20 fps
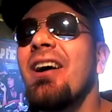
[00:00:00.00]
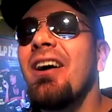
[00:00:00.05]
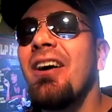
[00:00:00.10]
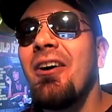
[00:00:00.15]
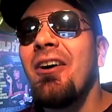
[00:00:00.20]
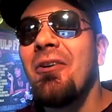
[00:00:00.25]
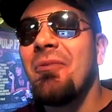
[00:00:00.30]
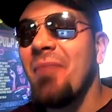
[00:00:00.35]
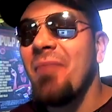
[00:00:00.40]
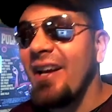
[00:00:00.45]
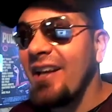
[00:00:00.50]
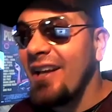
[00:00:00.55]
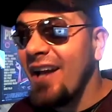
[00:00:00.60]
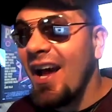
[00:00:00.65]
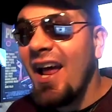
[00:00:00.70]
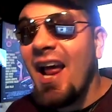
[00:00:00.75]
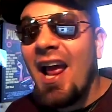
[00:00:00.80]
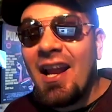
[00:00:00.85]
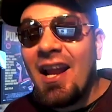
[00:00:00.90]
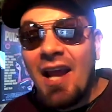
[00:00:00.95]
Oh my
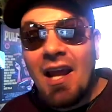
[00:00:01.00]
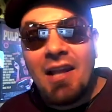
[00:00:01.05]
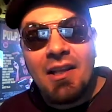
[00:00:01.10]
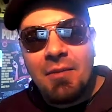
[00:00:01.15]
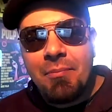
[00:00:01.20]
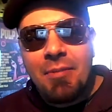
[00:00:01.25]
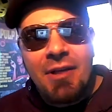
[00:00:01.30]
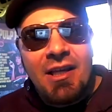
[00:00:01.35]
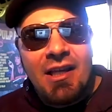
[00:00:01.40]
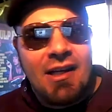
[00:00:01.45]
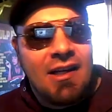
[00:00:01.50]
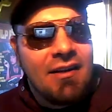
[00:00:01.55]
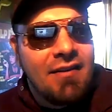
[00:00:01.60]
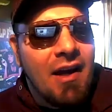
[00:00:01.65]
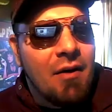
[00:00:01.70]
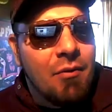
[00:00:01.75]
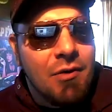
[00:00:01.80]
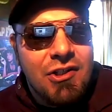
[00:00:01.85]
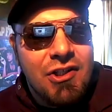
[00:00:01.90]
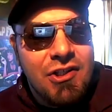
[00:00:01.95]
God. And the beginning of
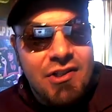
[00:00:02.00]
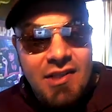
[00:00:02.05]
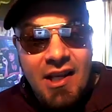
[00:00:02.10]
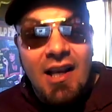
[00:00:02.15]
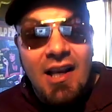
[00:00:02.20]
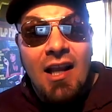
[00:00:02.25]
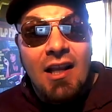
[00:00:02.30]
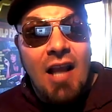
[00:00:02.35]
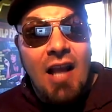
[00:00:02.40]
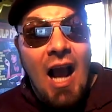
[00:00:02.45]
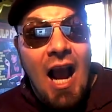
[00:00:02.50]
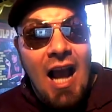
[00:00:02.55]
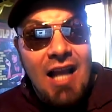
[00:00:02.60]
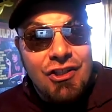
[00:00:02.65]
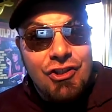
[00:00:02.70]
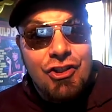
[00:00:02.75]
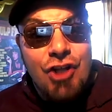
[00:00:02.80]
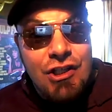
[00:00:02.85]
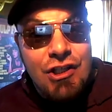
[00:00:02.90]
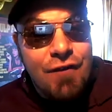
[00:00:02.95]
that where she's like, I
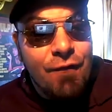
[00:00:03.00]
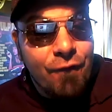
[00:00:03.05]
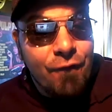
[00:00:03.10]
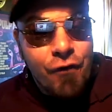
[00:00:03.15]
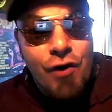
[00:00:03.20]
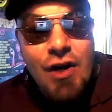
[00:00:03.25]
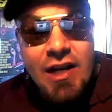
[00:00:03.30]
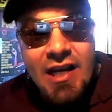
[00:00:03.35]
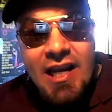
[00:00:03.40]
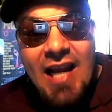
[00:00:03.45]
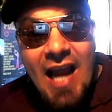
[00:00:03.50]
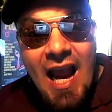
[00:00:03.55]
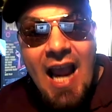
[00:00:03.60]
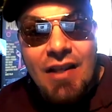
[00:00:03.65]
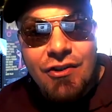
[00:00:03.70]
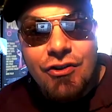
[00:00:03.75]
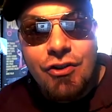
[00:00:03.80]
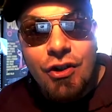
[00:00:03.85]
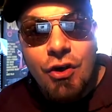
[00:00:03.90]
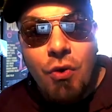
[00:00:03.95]
just freaking
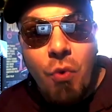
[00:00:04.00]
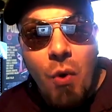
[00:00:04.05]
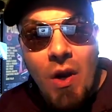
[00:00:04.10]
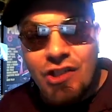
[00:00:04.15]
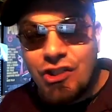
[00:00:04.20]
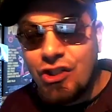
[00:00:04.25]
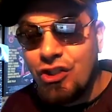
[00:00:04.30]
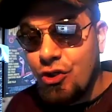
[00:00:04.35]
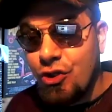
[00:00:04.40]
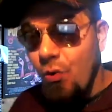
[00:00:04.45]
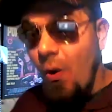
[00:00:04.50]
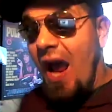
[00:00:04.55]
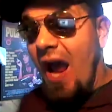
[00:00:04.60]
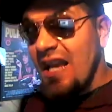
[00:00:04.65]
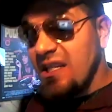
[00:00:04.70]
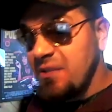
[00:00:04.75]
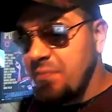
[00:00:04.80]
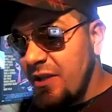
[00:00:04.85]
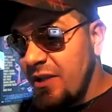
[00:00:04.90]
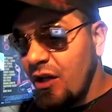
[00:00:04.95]
answered the question. You
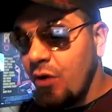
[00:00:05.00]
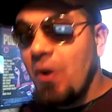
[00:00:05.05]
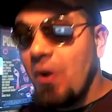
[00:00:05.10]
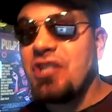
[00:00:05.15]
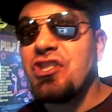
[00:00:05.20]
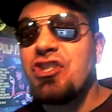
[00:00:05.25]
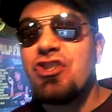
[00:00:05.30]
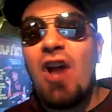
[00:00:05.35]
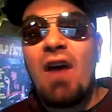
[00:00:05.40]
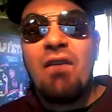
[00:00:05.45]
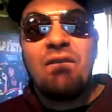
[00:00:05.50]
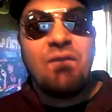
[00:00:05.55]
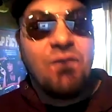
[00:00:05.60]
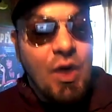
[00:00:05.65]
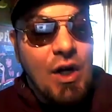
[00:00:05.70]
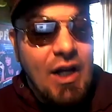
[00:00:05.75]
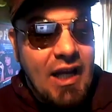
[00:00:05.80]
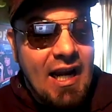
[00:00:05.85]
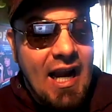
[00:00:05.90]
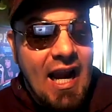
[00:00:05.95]
asked me the question. I
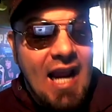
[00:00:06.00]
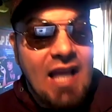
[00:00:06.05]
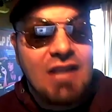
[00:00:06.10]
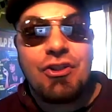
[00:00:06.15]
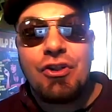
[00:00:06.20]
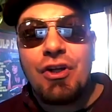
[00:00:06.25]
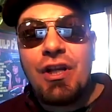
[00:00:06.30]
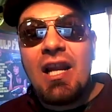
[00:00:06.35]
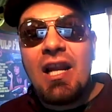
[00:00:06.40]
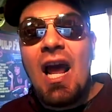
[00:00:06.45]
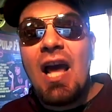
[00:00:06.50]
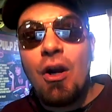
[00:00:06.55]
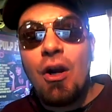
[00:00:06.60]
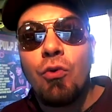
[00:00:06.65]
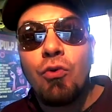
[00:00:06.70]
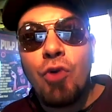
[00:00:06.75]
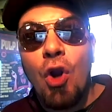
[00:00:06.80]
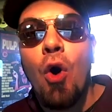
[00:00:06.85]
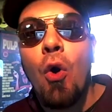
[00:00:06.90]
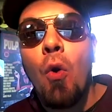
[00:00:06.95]
freaking answered it. I
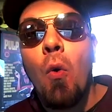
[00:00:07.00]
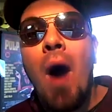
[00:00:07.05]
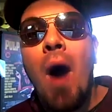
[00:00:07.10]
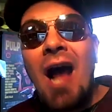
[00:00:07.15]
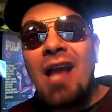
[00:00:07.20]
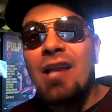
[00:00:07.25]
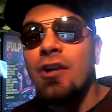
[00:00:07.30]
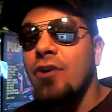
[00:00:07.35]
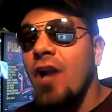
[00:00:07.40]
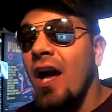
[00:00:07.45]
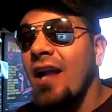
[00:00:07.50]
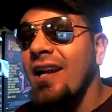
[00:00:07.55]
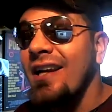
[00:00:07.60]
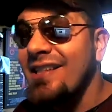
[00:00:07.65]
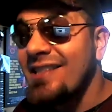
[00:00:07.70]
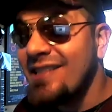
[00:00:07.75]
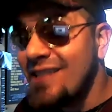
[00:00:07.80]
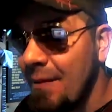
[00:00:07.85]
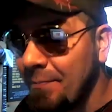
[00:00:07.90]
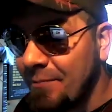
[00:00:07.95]
don't know why you're not
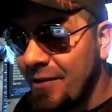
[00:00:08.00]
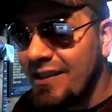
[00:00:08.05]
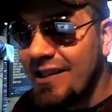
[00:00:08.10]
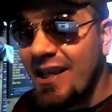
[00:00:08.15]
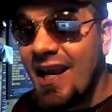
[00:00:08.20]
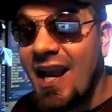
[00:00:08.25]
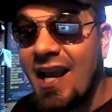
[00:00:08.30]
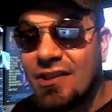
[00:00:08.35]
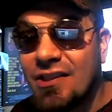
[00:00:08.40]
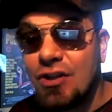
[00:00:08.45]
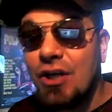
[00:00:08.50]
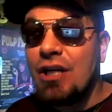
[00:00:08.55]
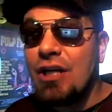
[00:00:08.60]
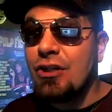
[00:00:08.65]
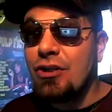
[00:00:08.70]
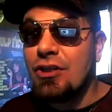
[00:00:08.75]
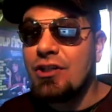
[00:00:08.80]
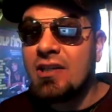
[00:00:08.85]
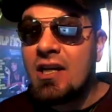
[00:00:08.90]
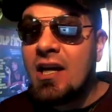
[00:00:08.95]
accepting the answer
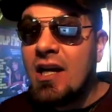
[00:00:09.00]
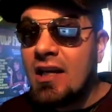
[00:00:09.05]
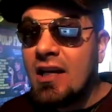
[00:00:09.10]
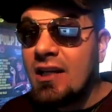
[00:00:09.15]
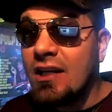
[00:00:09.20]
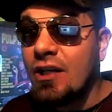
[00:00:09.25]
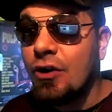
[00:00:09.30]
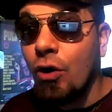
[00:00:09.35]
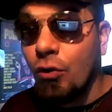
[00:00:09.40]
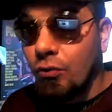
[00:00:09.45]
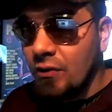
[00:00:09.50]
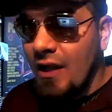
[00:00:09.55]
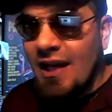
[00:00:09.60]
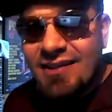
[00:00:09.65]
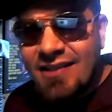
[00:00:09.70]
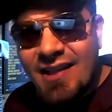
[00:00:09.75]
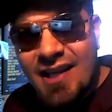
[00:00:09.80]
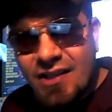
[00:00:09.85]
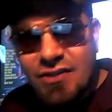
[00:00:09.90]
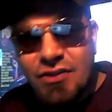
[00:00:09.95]
and you don't
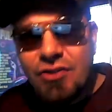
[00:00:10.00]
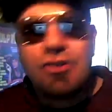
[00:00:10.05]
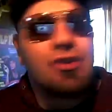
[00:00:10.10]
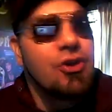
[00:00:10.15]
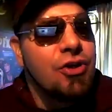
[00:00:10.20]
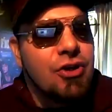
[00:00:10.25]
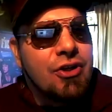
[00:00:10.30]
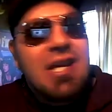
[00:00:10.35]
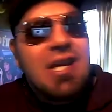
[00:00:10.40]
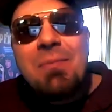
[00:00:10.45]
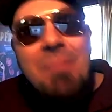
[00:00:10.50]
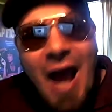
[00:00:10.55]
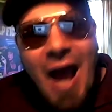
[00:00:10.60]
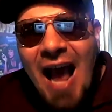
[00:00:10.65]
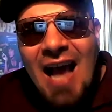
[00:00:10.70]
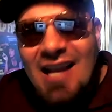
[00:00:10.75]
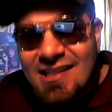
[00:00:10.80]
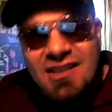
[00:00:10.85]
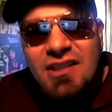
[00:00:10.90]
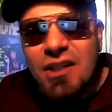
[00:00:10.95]
like the answer. So you keep
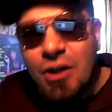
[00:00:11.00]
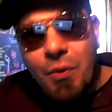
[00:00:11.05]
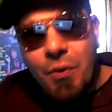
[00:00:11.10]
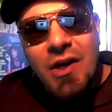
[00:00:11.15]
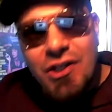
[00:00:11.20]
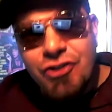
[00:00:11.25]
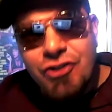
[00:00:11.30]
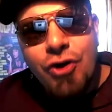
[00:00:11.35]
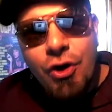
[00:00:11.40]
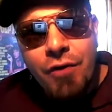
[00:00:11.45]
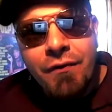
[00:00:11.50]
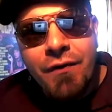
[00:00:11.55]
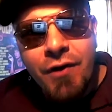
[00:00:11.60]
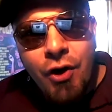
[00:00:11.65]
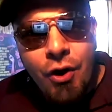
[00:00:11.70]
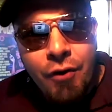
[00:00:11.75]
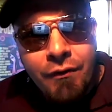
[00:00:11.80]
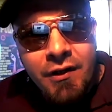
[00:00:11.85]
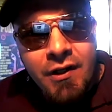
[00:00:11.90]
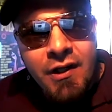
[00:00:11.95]
asking the question over
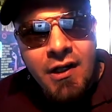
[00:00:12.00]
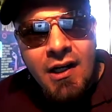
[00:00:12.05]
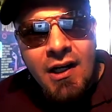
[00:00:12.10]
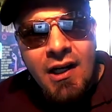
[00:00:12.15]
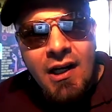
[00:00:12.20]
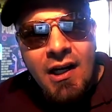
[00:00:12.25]
and over.